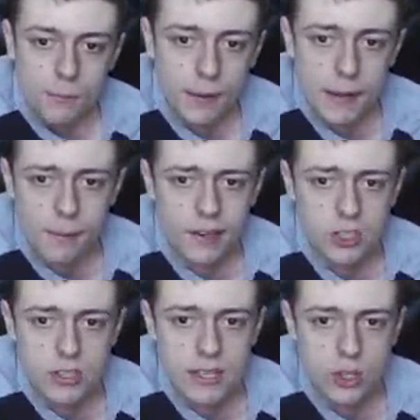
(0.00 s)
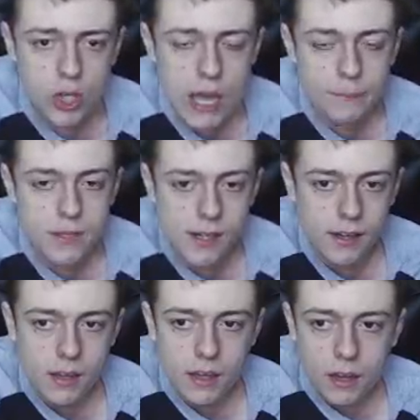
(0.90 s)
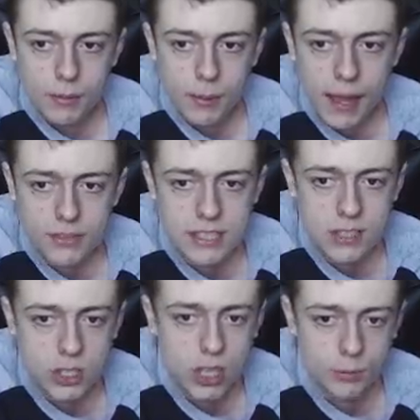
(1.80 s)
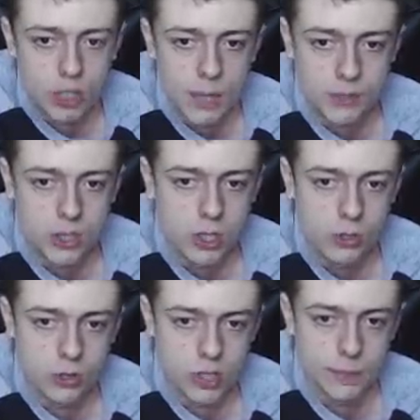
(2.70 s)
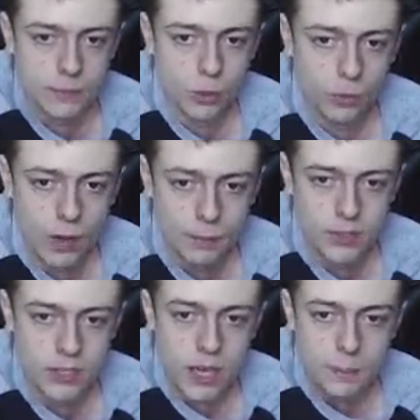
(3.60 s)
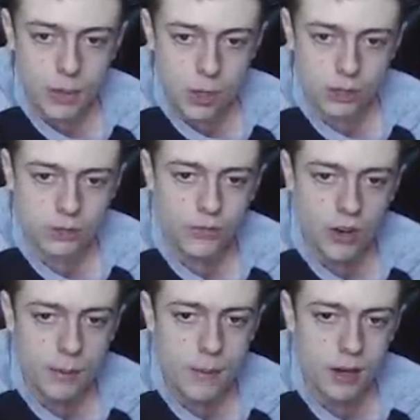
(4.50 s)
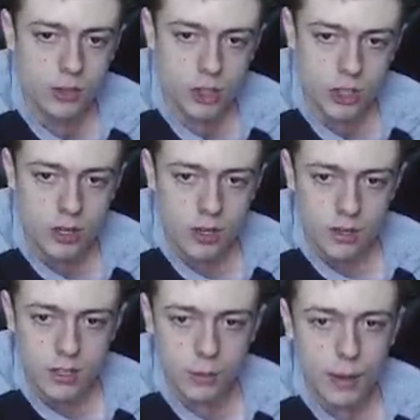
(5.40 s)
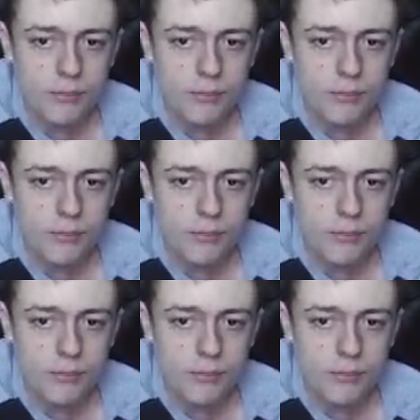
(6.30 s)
Pretty much this chapter, I mean, we have seen some Chapter 3 weapons, but not very much. You know, we